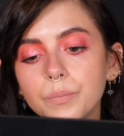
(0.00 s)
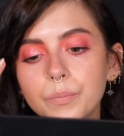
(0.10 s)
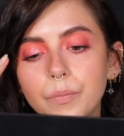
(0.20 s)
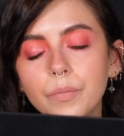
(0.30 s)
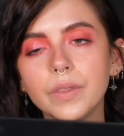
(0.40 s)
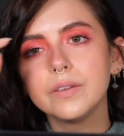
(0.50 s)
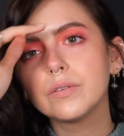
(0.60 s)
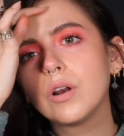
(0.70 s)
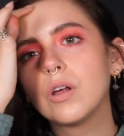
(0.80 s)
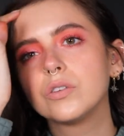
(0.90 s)
Hmm,
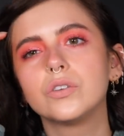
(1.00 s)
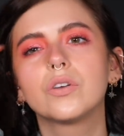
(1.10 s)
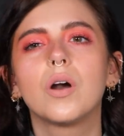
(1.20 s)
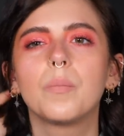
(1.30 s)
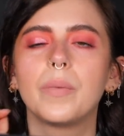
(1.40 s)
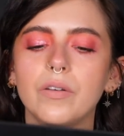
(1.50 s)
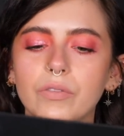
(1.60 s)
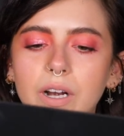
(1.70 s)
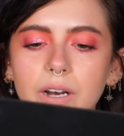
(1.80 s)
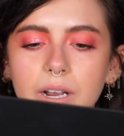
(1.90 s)
this gloss has got a bit
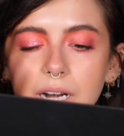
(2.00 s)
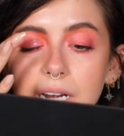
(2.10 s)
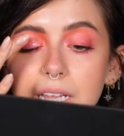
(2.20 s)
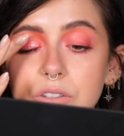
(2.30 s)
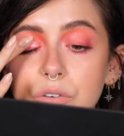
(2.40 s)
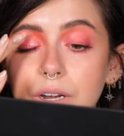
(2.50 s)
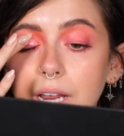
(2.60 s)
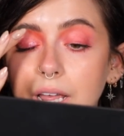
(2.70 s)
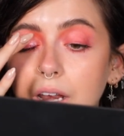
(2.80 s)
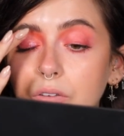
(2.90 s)
of glitter
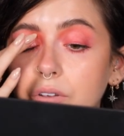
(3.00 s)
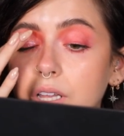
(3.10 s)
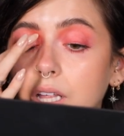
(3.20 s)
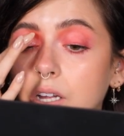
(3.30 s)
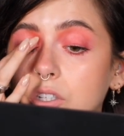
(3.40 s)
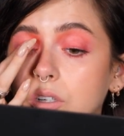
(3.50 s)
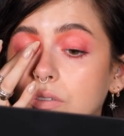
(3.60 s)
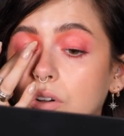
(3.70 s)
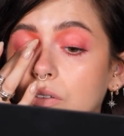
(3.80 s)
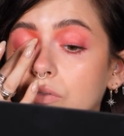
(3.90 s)
in it and I feel like I should
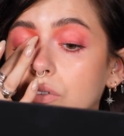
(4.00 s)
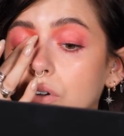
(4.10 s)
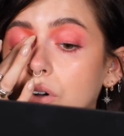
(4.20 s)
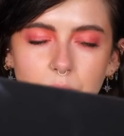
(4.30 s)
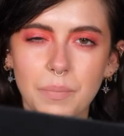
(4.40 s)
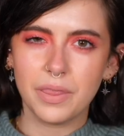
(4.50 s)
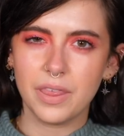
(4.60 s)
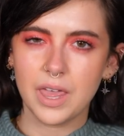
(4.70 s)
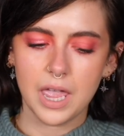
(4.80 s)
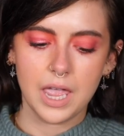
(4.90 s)
have gone for
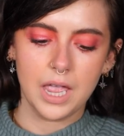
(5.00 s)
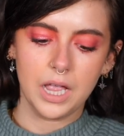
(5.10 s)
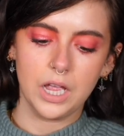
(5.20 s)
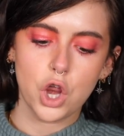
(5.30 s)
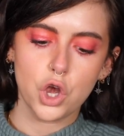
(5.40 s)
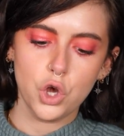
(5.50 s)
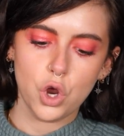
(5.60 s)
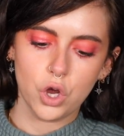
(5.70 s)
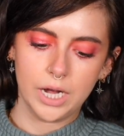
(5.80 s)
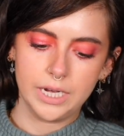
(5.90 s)
something
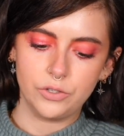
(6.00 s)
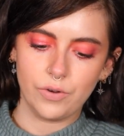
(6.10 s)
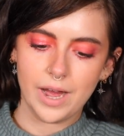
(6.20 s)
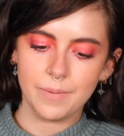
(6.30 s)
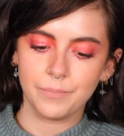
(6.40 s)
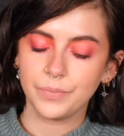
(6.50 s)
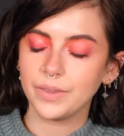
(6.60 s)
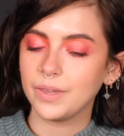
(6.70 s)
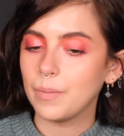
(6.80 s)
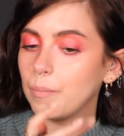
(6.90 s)
not glittery
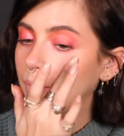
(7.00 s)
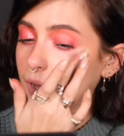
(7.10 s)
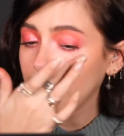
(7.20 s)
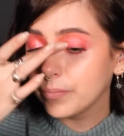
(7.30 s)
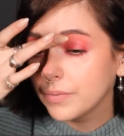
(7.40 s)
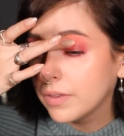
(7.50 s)
but